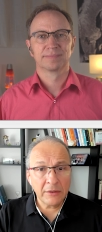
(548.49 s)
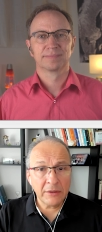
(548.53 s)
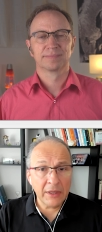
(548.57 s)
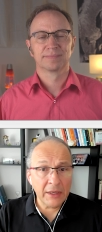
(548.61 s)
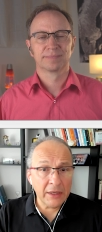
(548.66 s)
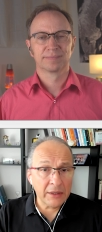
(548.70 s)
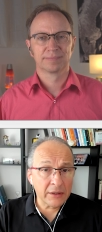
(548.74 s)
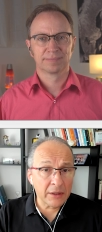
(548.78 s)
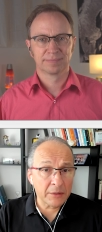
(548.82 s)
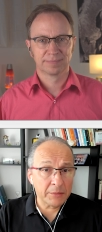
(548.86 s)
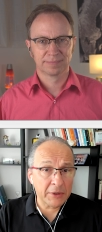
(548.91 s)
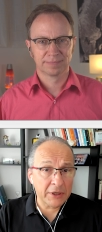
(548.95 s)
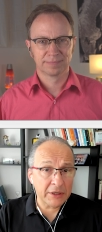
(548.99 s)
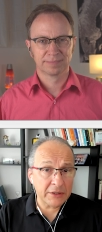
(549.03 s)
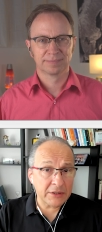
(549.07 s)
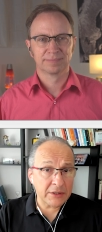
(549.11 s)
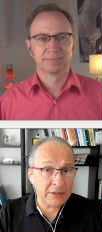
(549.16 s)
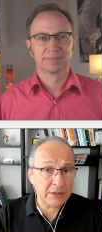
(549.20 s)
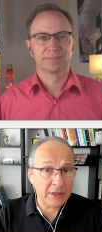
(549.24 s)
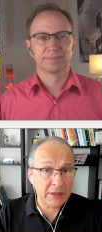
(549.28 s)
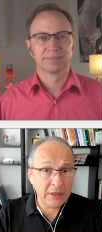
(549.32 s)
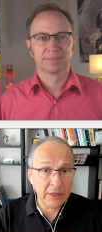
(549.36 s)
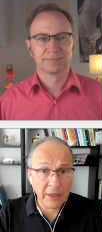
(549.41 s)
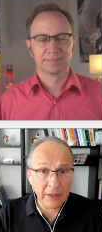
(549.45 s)

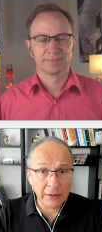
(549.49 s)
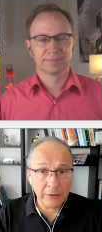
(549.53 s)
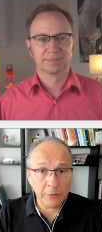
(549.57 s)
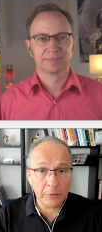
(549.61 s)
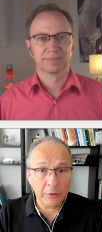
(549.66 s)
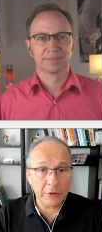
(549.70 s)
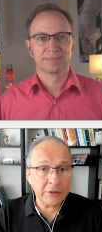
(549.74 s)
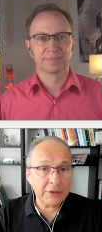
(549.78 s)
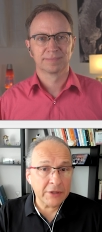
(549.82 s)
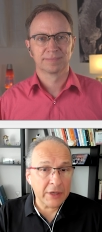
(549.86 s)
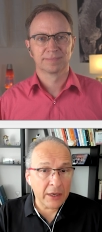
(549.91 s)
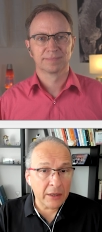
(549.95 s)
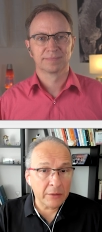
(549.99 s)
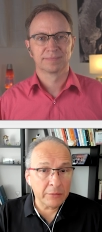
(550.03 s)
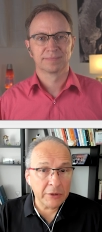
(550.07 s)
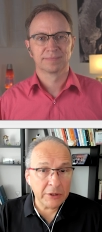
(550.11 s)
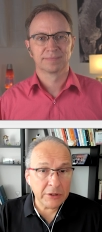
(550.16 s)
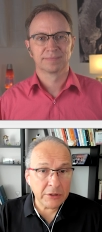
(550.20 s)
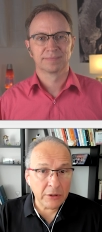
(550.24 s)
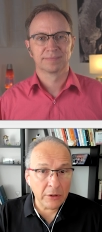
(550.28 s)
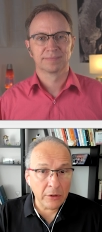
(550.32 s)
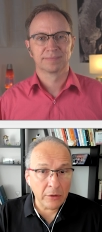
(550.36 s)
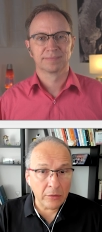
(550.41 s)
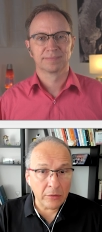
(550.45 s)
Speaker 1: Databases and networks can be
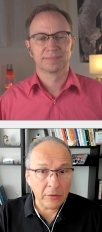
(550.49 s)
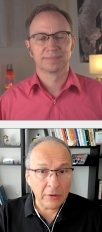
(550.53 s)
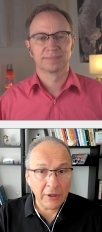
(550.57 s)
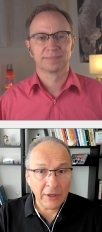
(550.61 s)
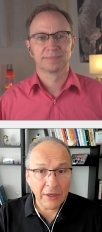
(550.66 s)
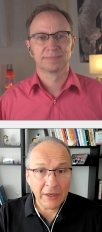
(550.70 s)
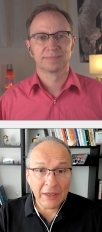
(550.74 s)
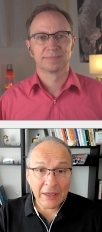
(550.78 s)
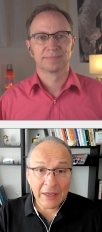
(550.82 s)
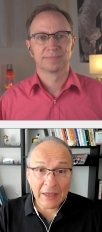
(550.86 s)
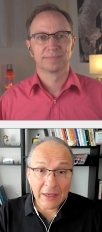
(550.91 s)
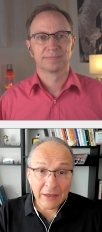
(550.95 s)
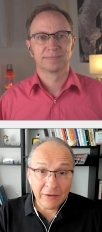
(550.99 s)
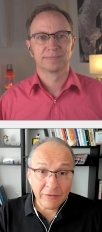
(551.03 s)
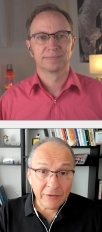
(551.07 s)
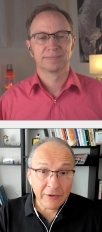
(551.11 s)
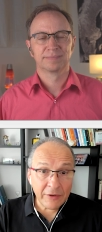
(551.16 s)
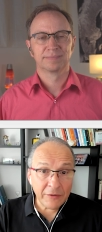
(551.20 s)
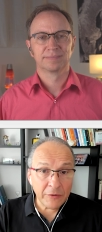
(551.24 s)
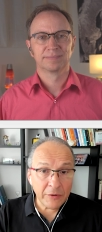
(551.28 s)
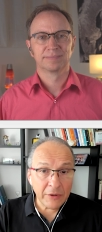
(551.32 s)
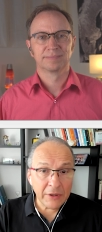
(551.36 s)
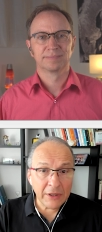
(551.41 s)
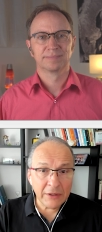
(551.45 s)
slow. Even
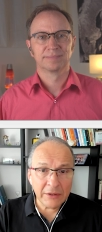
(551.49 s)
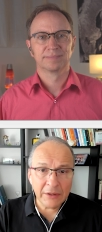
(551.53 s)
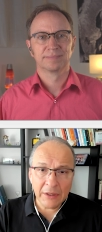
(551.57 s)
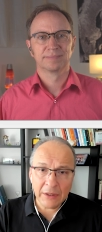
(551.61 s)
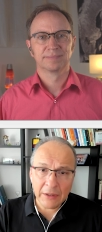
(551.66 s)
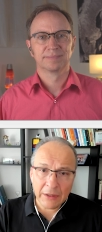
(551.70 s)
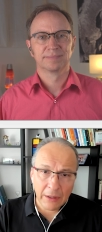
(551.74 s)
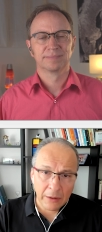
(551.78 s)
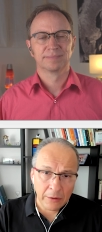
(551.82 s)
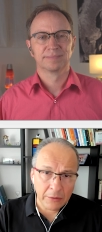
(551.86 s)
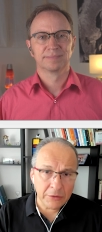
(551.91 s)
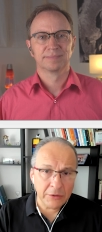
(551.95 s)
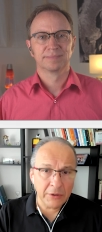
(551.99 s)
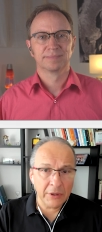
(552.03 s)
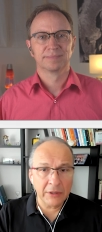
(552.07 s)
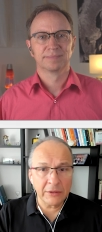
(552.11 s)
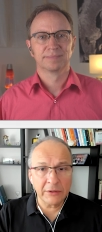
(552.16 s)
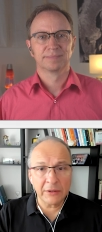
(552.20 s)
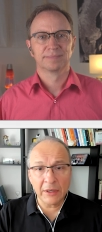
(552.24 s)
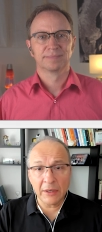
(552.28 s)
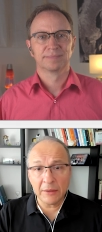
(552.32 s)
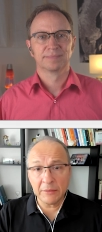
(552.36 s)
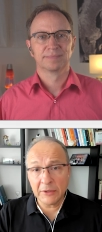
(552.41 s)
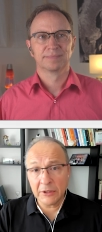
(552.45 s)
if you get the Cloud
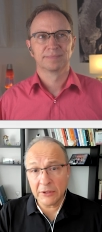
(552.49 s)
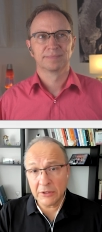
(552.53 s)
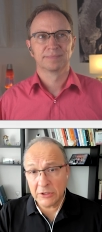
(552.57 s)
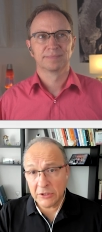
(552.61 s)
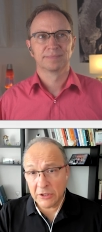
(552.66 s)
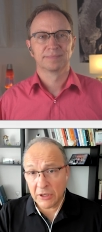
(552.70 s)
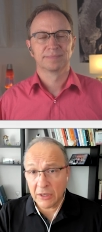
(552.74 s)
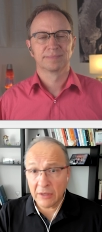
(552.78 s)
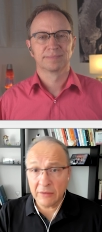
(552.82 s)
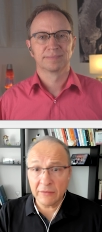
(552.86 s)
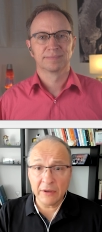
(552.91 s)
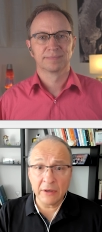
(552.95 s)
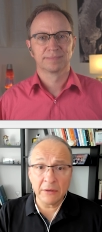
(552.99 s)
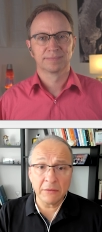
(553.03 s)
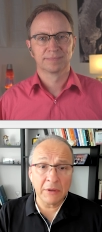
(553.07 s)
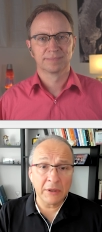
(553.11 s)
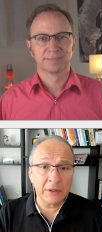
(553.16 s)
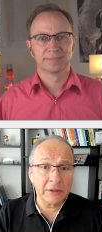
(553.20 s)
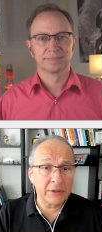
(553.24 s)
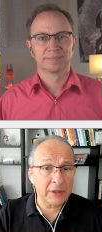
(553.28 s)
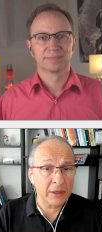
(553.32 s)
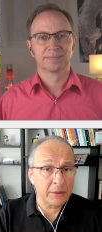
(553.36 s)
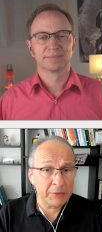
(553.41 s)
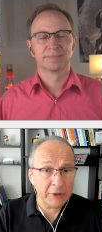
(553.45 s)
runtime, the Java
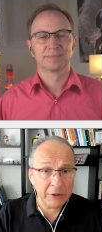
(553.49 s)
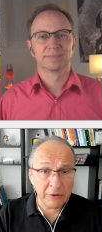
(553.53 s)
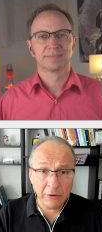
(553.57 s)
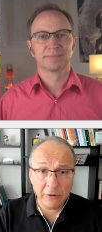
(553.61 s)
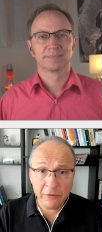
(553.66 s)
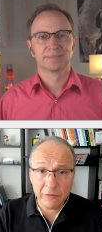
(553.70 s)
runtime, and your